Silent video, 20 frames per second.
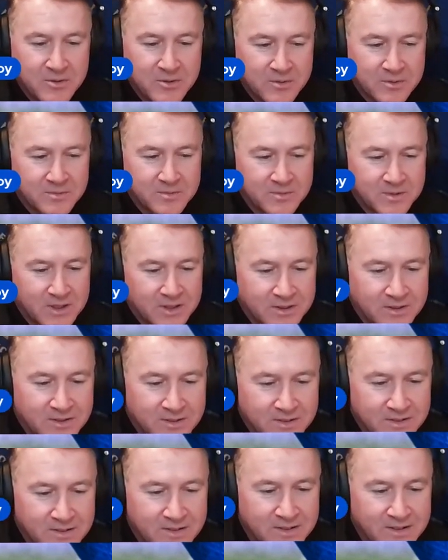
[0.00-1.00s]
It's because he's
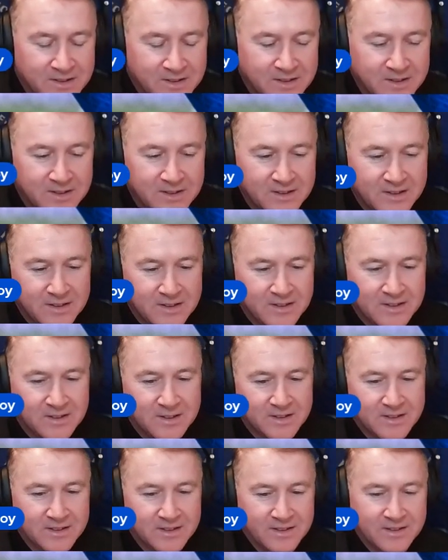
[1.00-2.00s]
moving so fast.
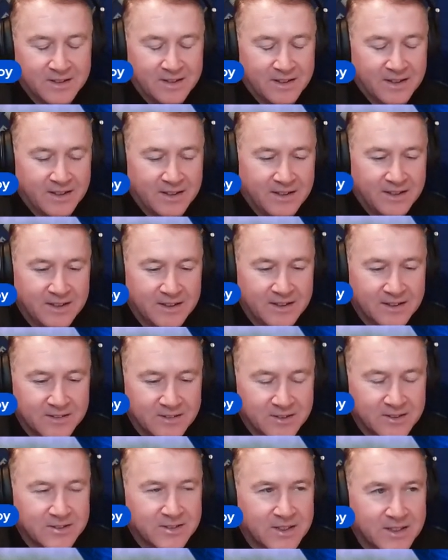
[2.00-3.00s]
Yeah,
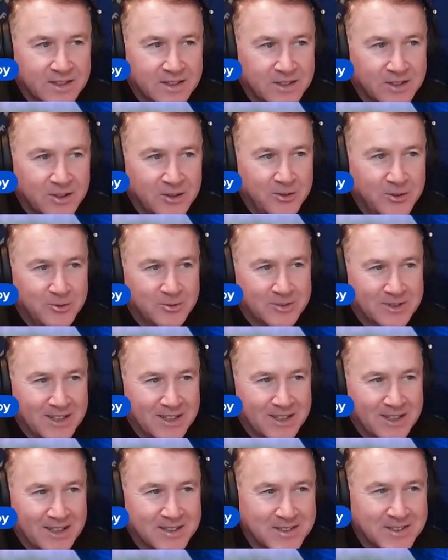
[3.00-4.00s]
looks like the old
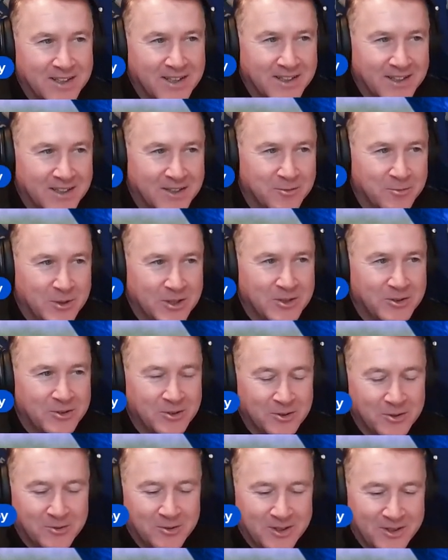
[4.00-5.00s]
Sterling
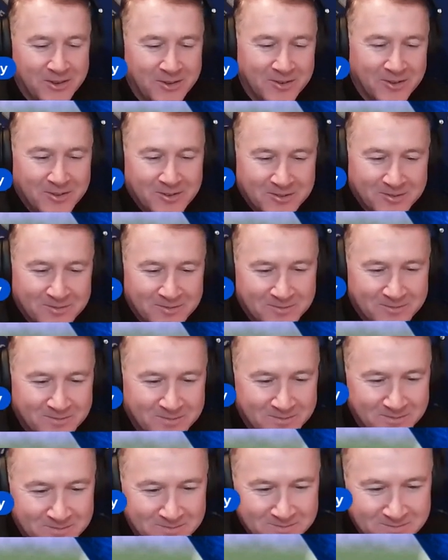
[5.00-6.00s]

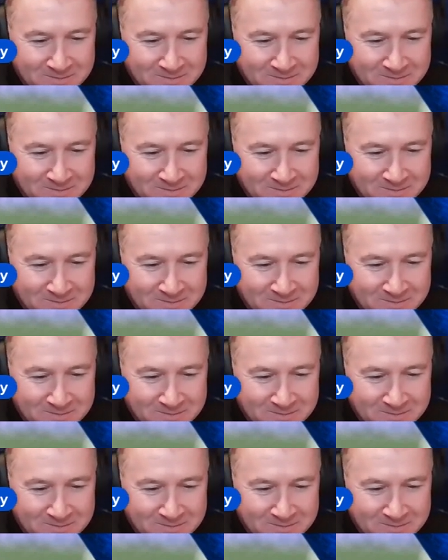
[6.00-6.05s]
1-2-1-2.